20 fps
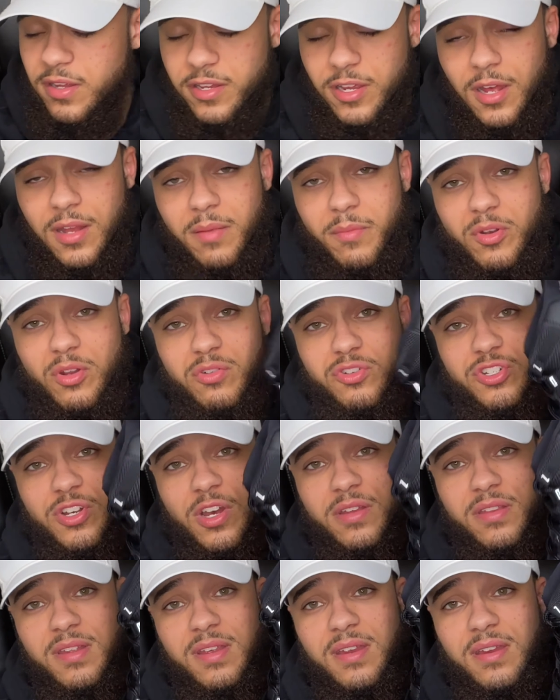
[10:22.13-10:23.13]
y'all let me know what
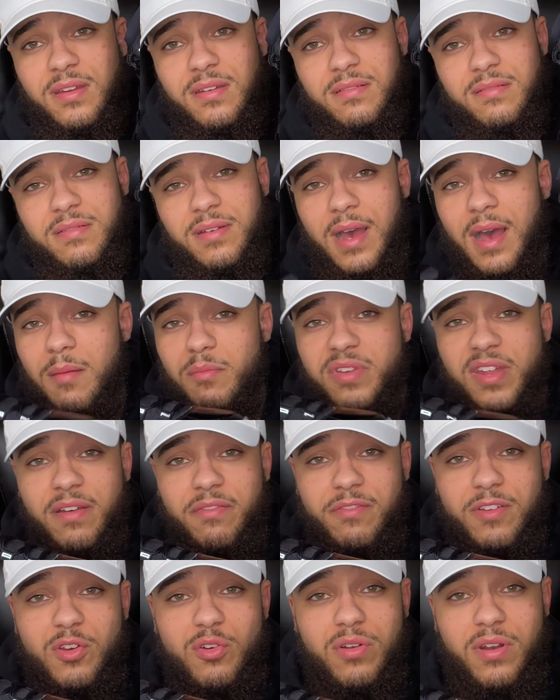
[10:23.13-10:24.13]
y'all think. I'm
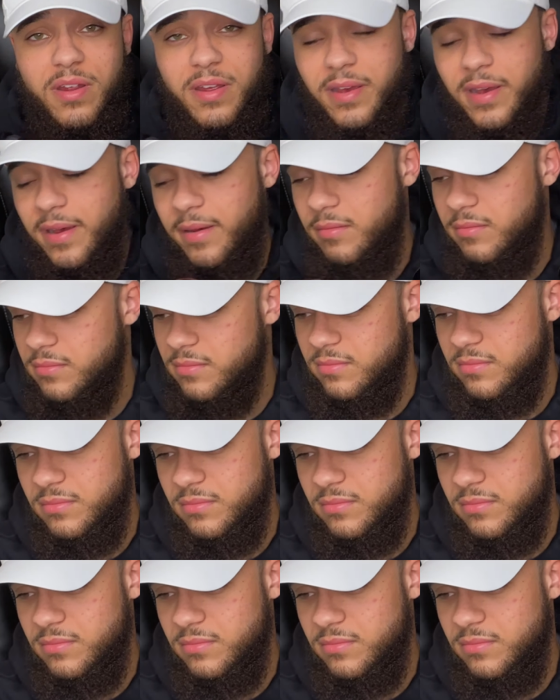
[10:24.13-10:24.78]
definitely going to cop.